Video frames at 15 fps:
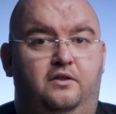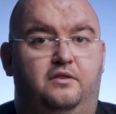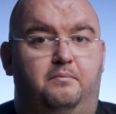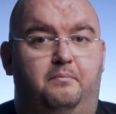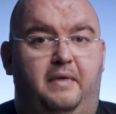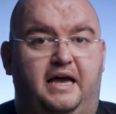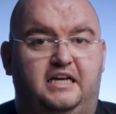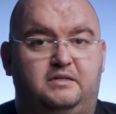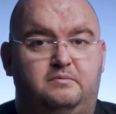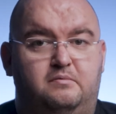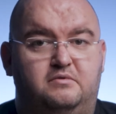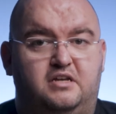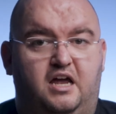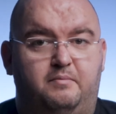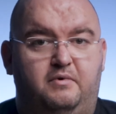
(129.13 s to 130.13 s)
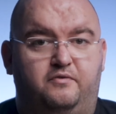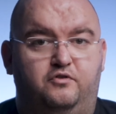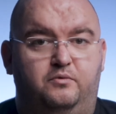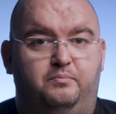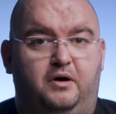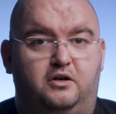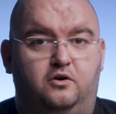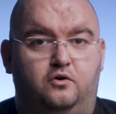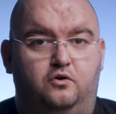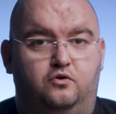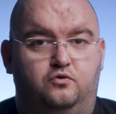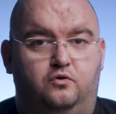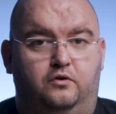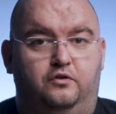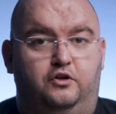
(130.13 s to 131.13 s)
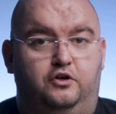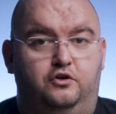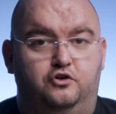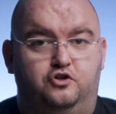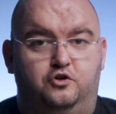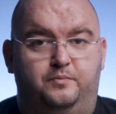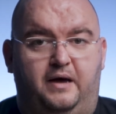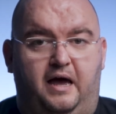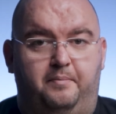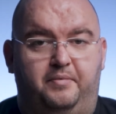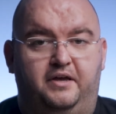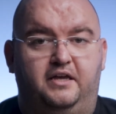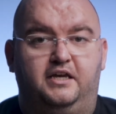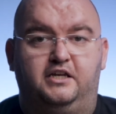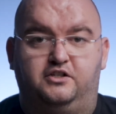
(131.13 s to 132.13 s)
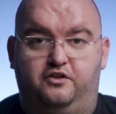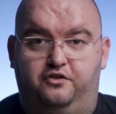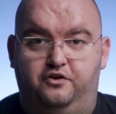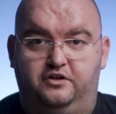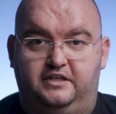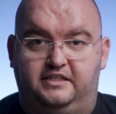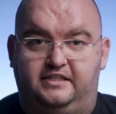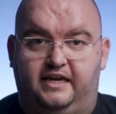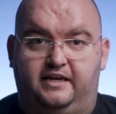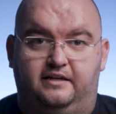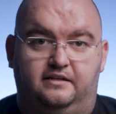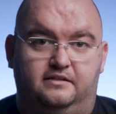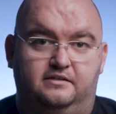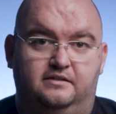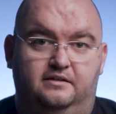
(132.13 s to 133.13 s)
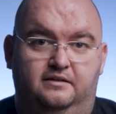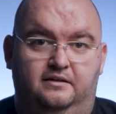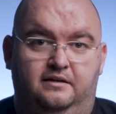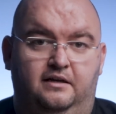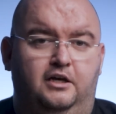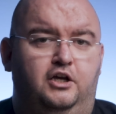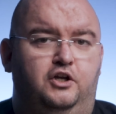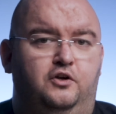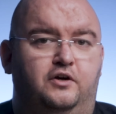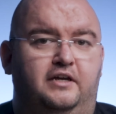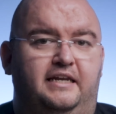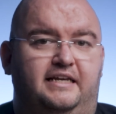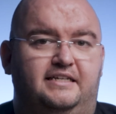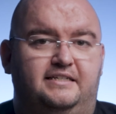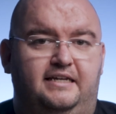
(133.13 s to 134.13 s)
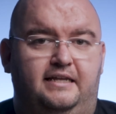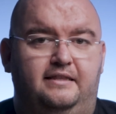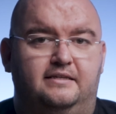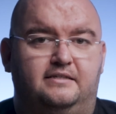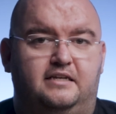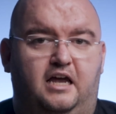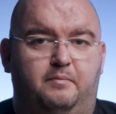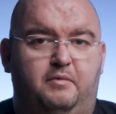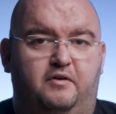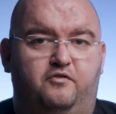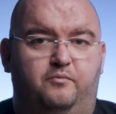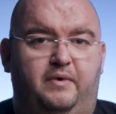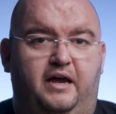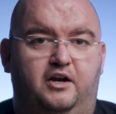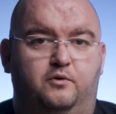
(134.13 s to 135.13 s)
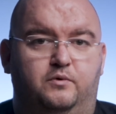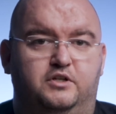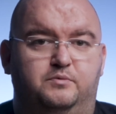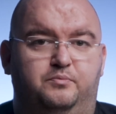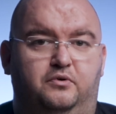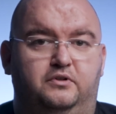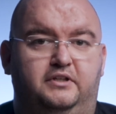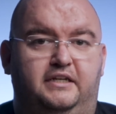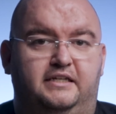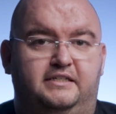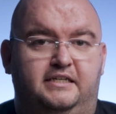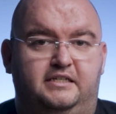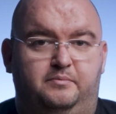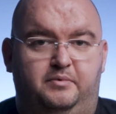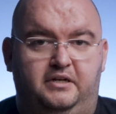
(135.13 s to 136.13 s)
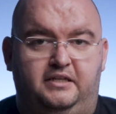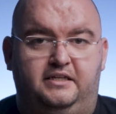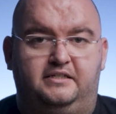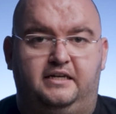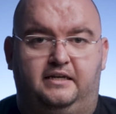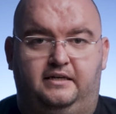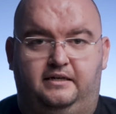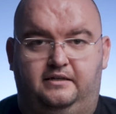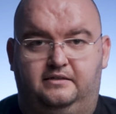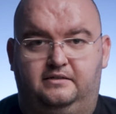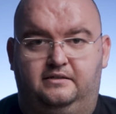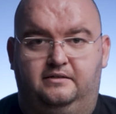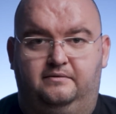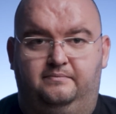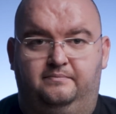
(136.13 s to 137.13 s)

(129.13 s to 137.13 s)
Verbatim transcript: The maximum timeout for the button control in the YouTube app is 30 seconds. You can extend this timeout from Android's built-in accessibility settings.